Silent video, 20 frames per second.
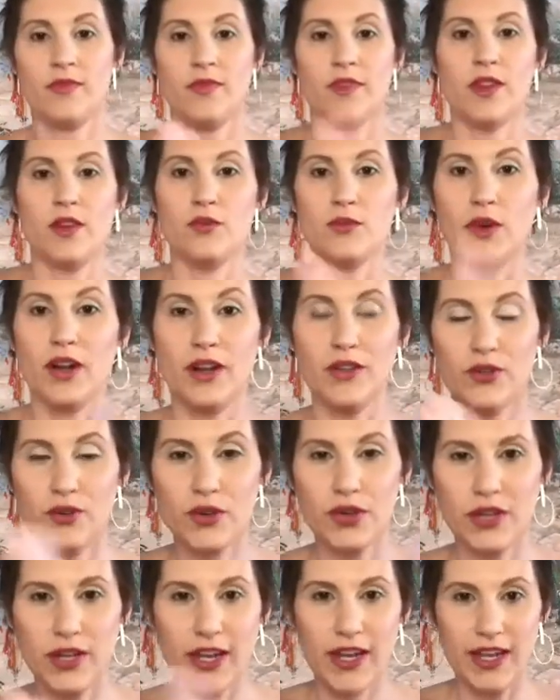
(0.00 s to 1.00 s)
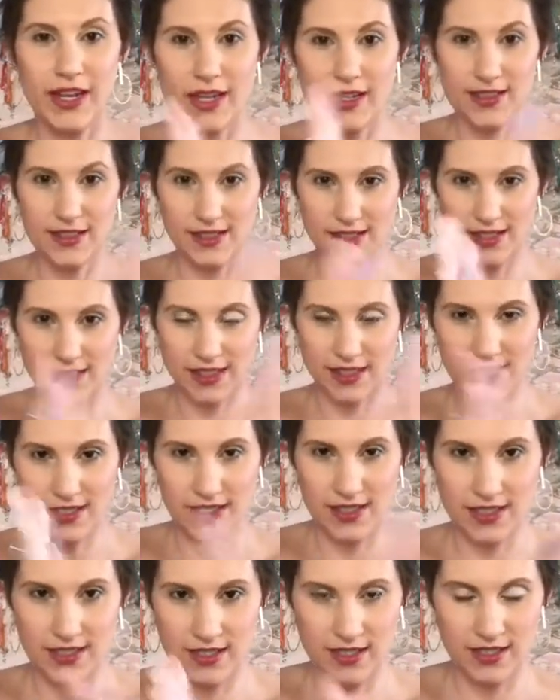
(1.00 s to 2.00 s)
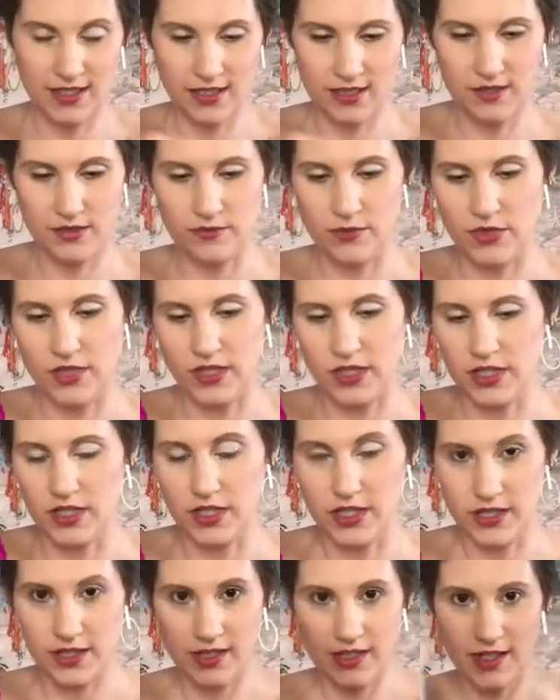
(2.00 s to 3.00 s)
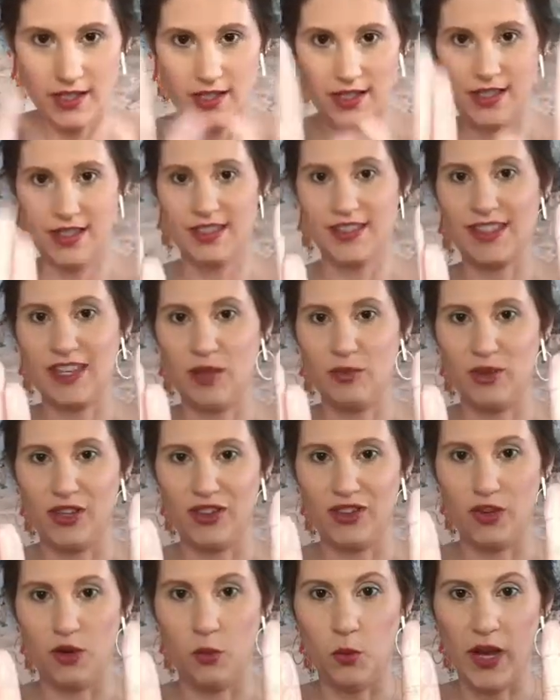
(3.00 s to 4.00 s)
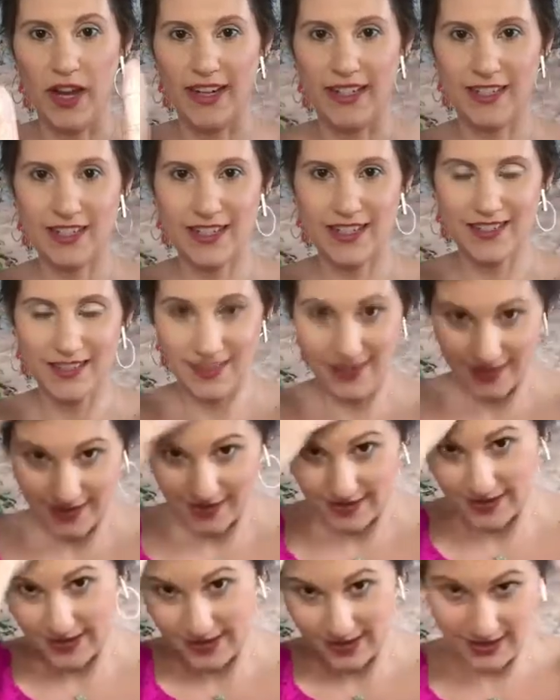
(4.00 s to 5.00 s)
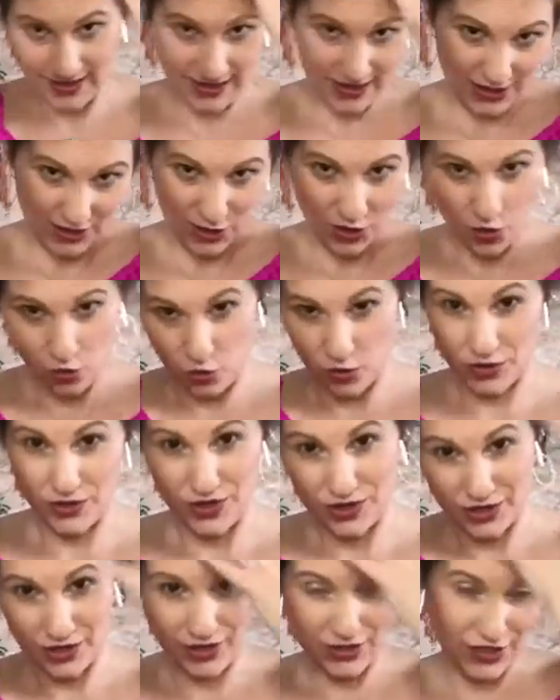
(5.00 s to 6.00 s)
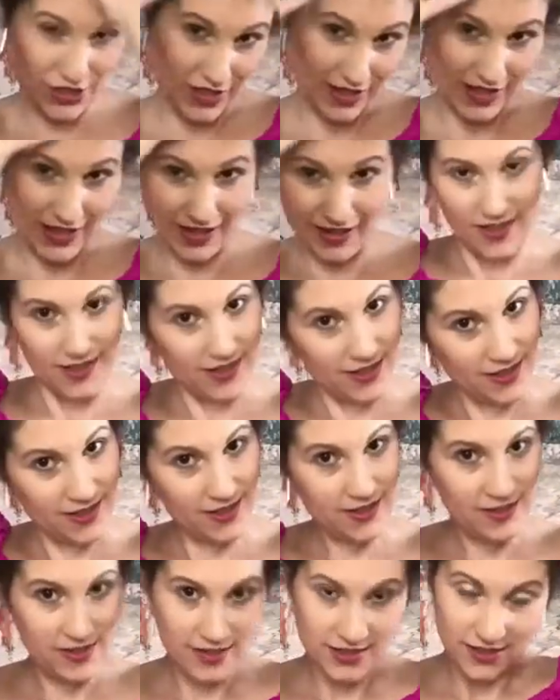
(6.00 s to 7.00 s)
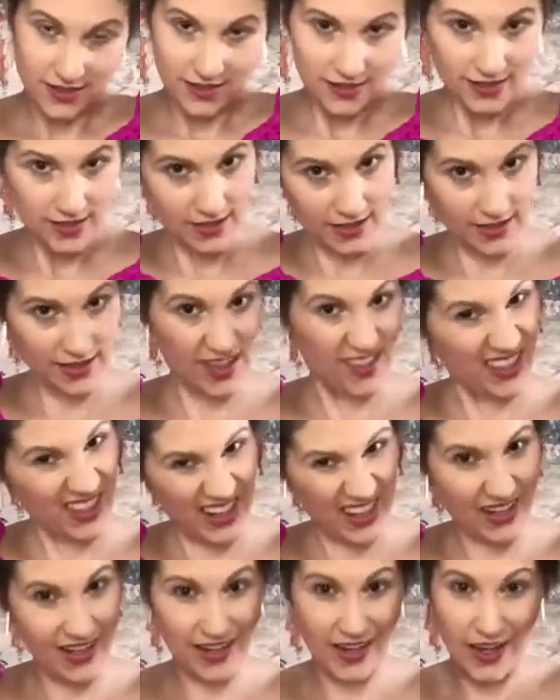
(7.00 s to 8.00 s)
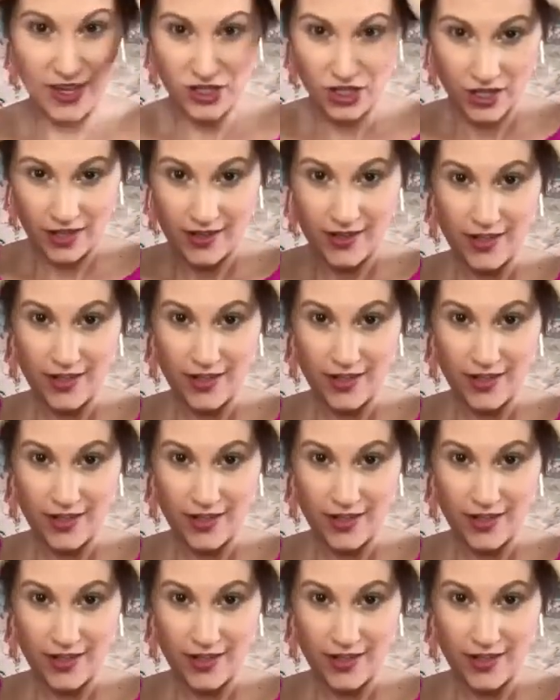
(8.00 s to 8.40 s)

Run it through your hands, really good. It's gonna be a little white. That's the cornstarch in there. It's a thickening agent.